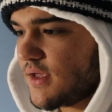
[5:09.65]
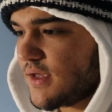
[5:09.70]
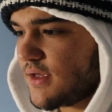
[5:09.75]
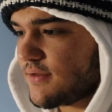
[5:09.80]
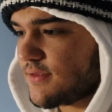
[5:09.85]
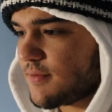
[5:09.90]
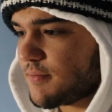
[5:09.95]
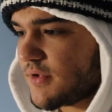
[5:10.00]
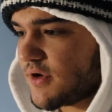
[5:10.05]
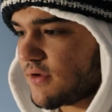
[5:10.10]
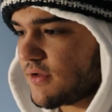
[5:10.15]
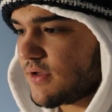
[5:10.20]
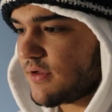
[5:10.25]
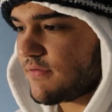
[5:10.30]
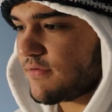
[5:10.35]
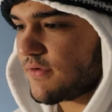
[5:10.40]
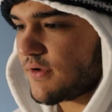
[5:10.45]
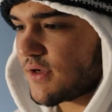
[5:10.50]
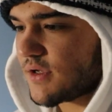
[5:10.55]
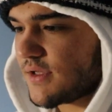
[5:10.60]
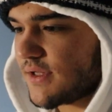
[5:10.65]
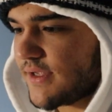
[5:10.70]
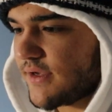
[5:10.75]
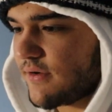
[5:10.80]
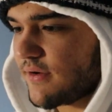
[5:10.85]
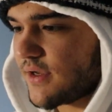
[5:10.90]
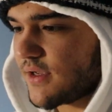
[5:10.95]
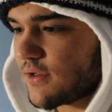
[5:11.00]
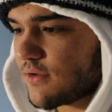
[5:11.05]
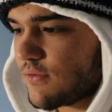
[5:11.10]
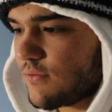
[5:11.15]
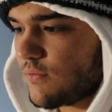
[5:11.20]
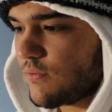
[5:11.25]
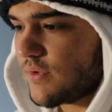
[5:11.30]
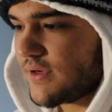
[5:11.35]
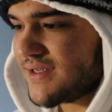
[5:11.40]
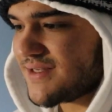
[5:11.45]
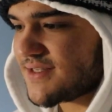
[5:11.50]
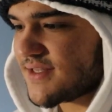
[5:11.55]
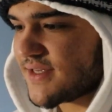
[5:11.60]
in the middle of a clearing.
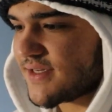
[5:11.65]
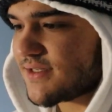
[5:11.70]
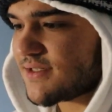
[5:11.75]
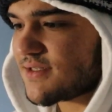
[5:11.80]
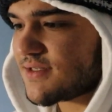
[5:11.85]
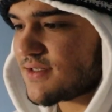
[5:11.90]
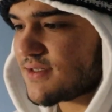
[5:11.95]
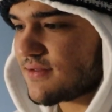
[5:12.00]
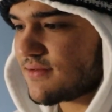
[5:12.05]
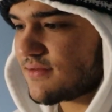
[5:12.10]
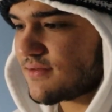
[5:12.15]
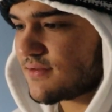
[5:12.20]
What is this?